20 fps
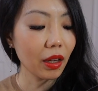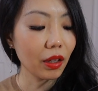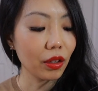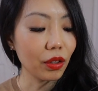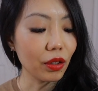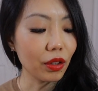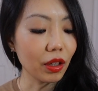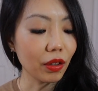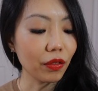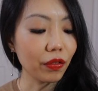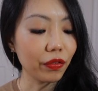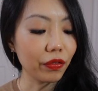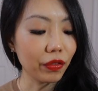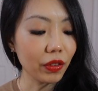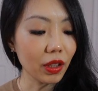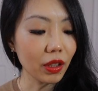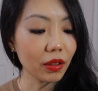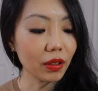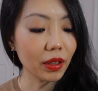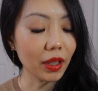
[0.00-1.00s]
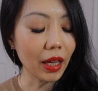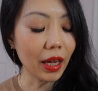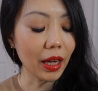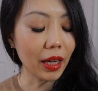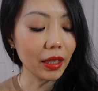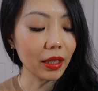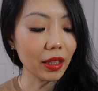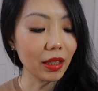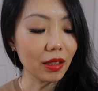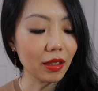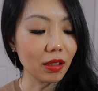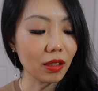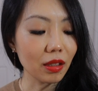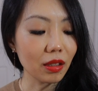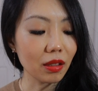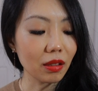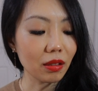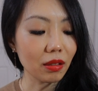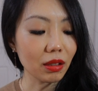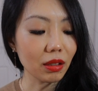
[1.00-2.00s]
You can feel that
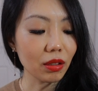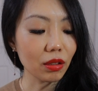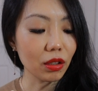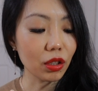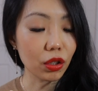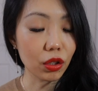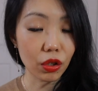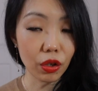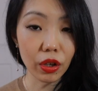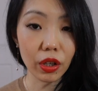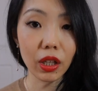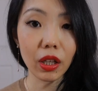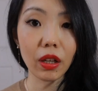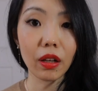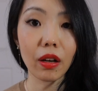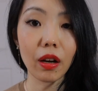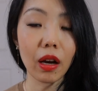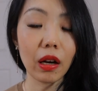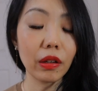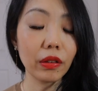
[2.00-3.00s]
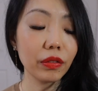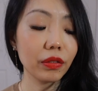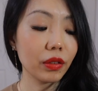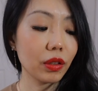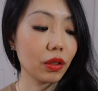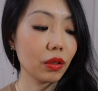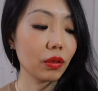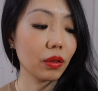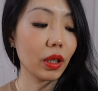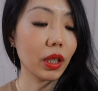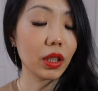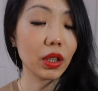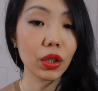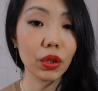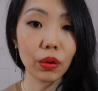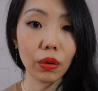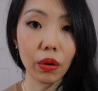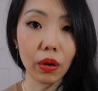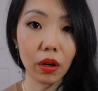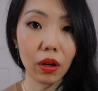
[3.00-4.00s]
it's sturdy enough to
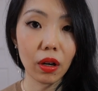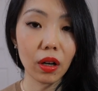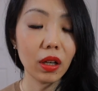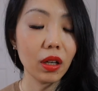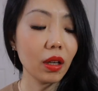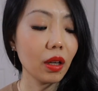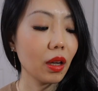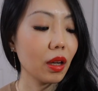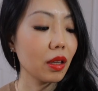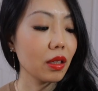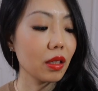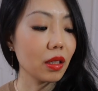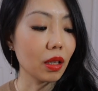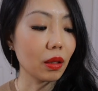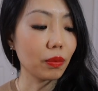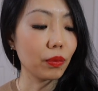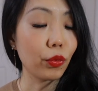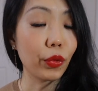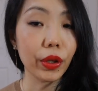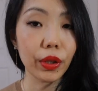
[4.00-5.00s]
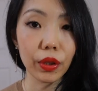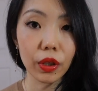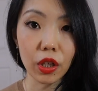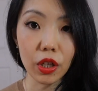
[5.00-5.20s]
endure some weather